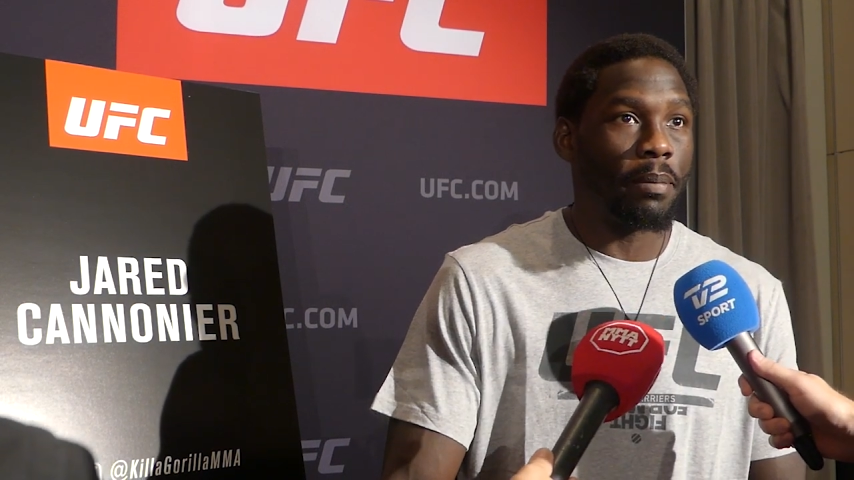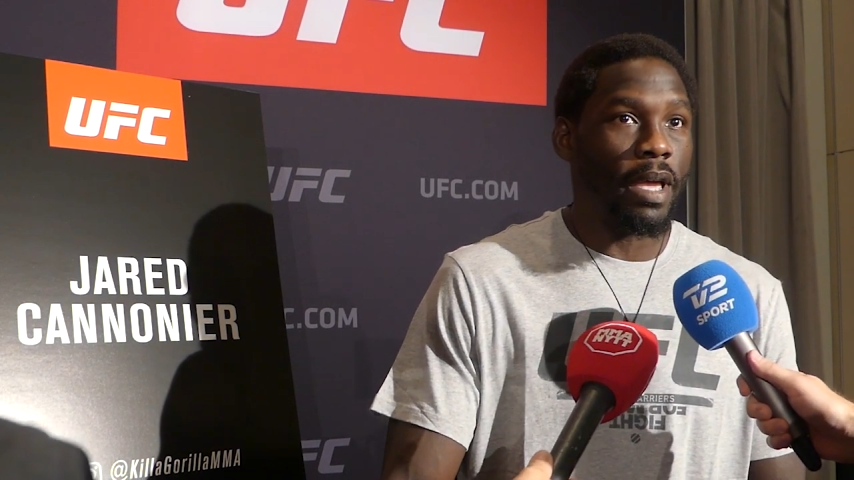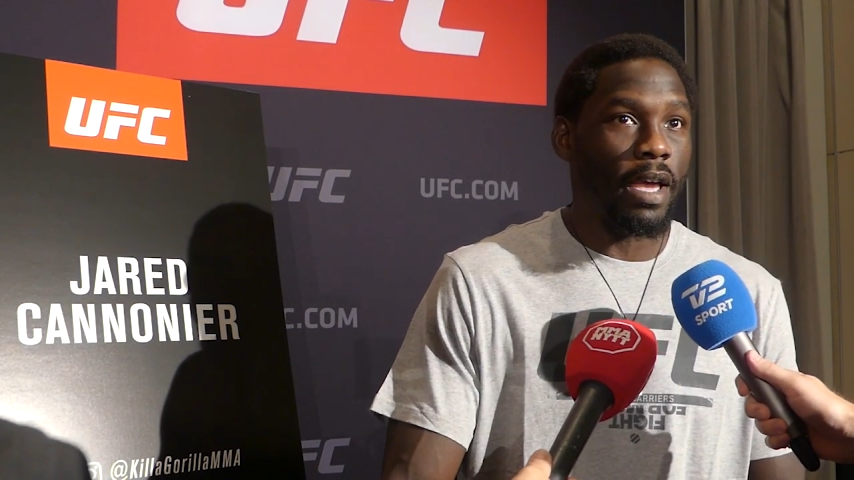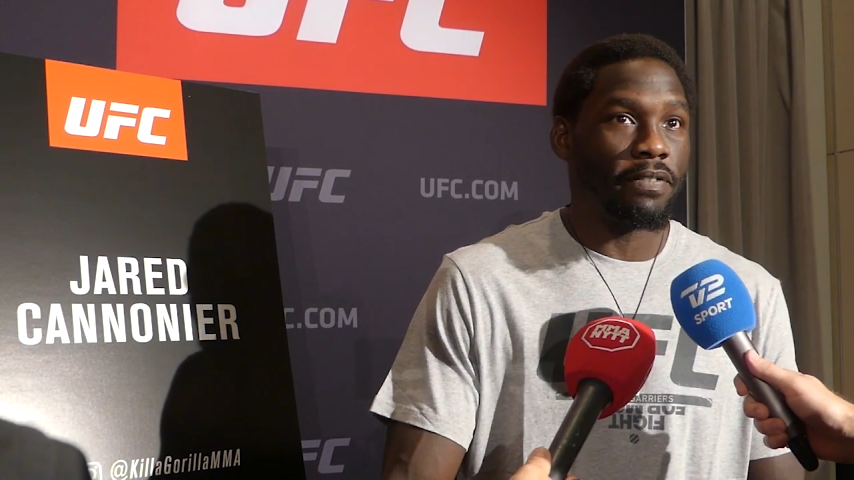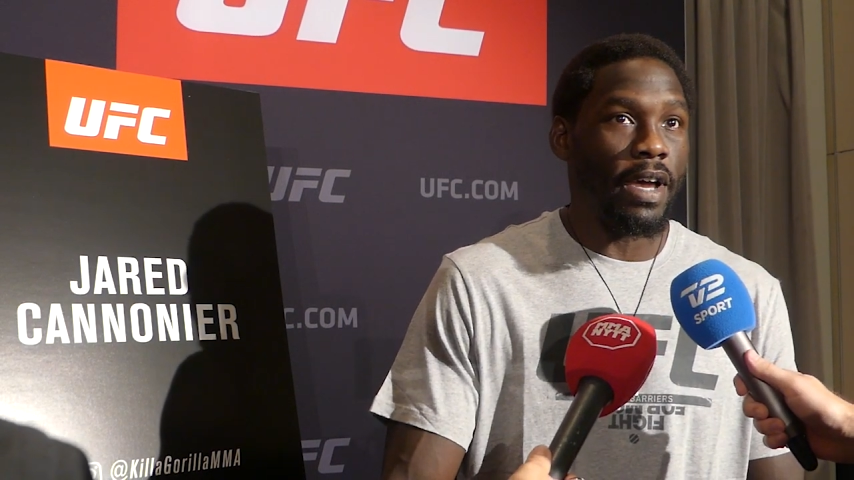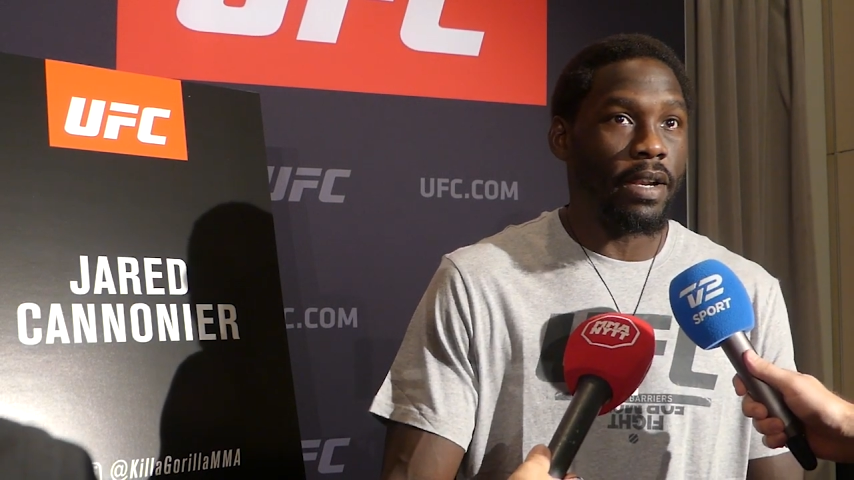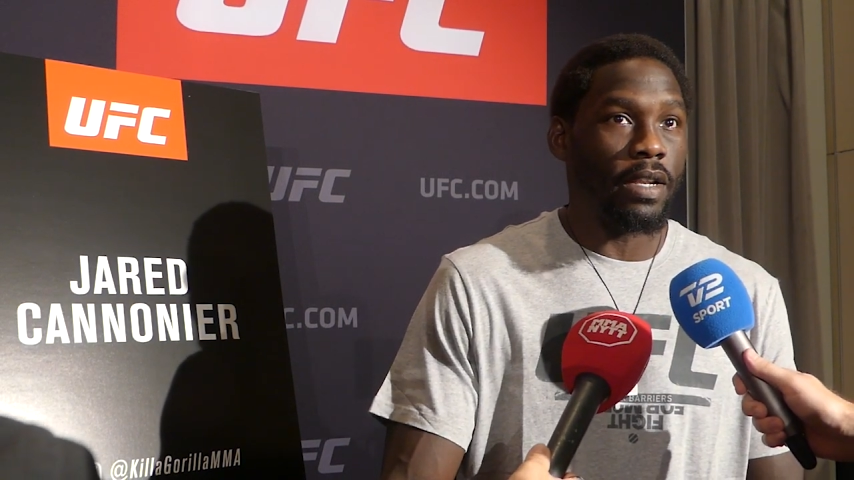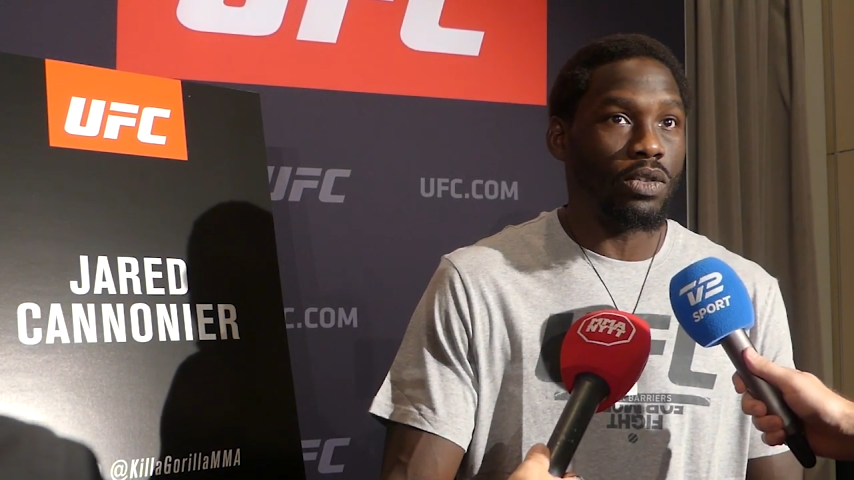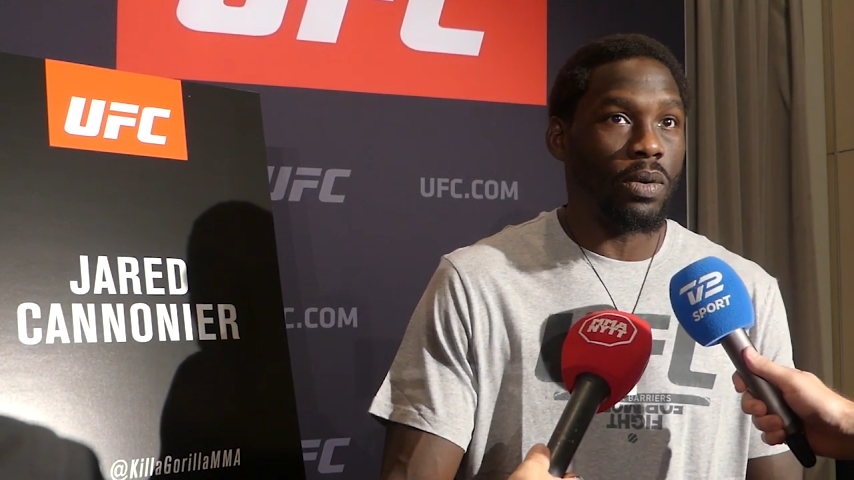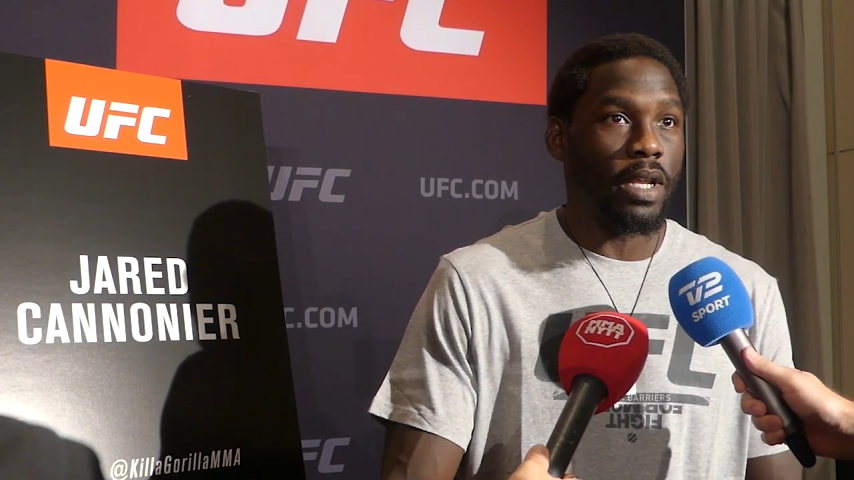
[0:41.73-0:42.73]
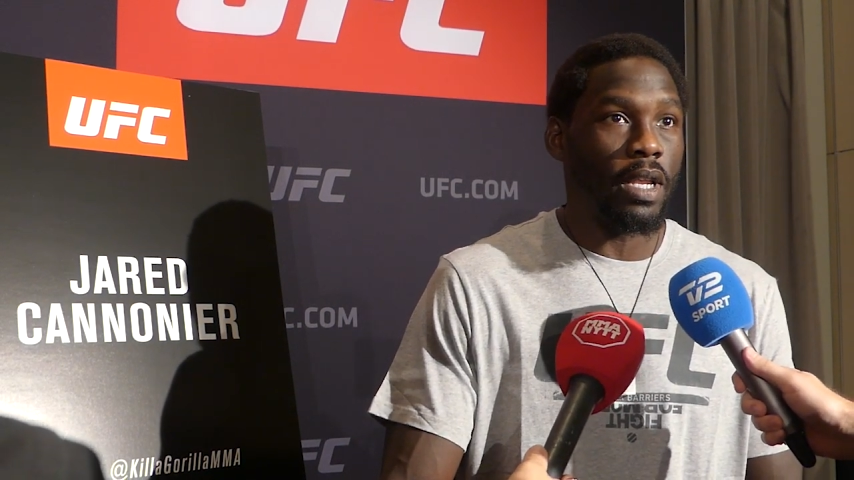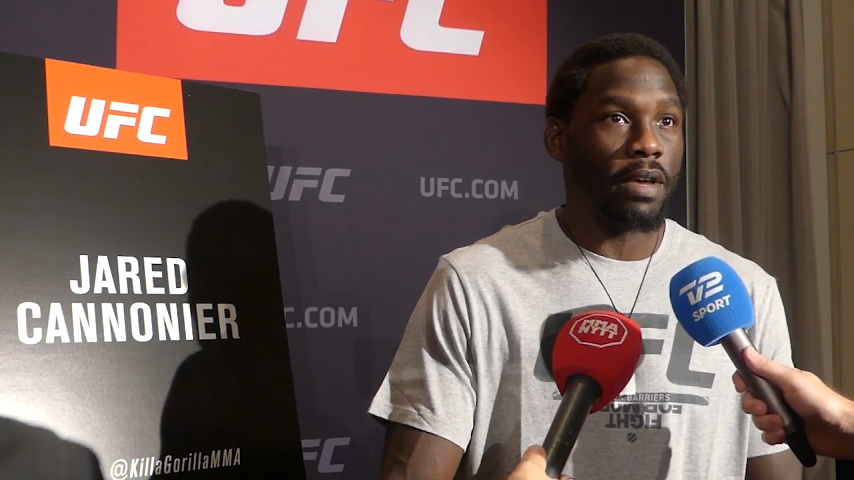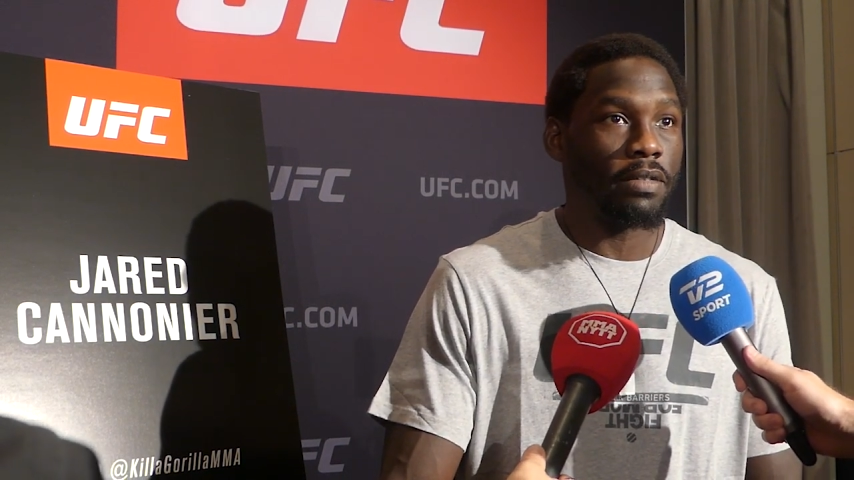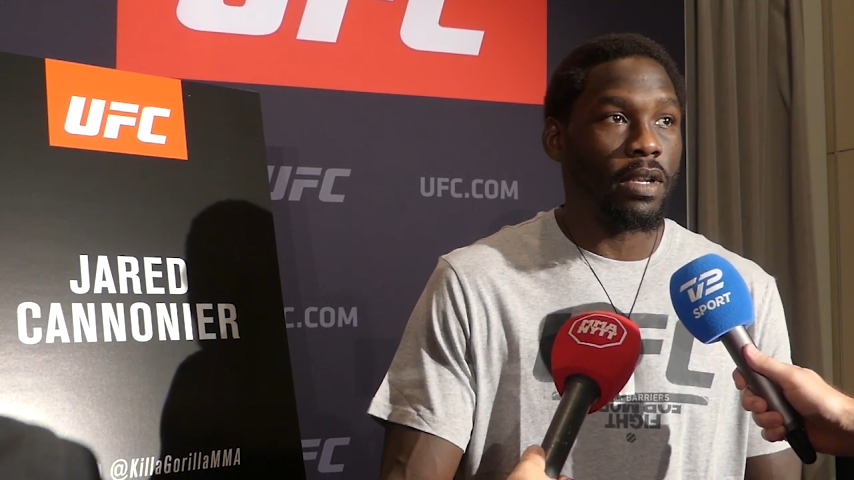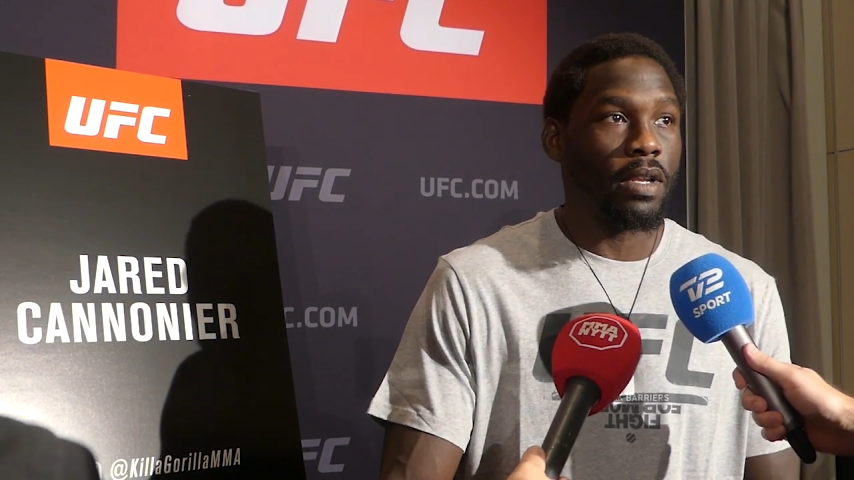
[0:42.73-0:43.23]
I began fighting in
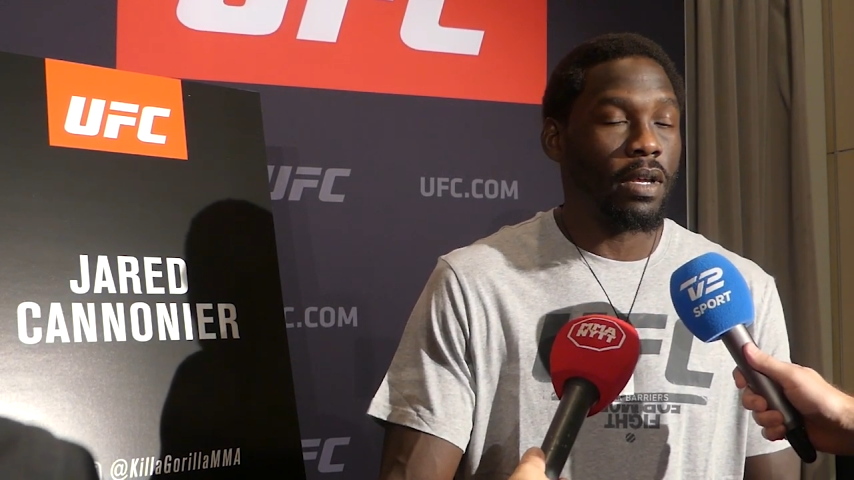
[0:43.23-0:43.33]
2011.